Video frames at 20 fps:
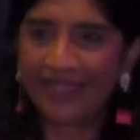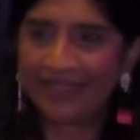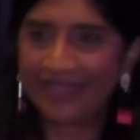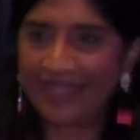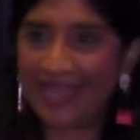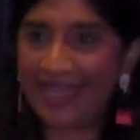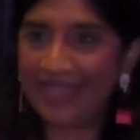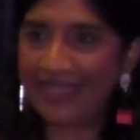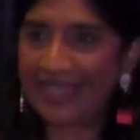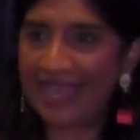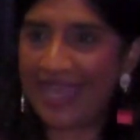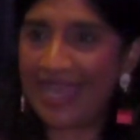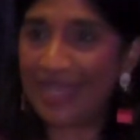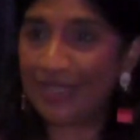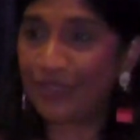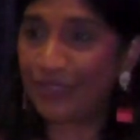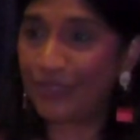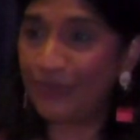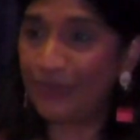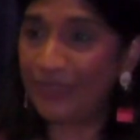like
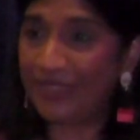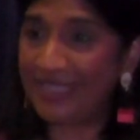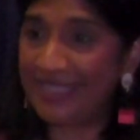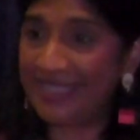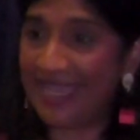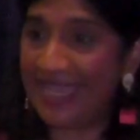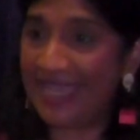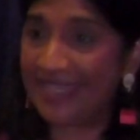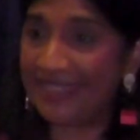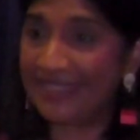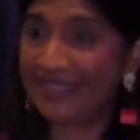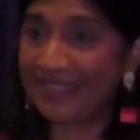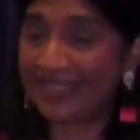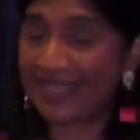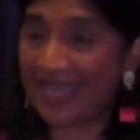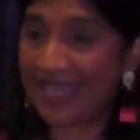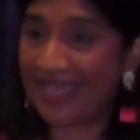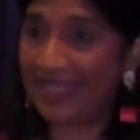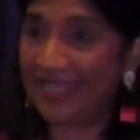Susie Gantz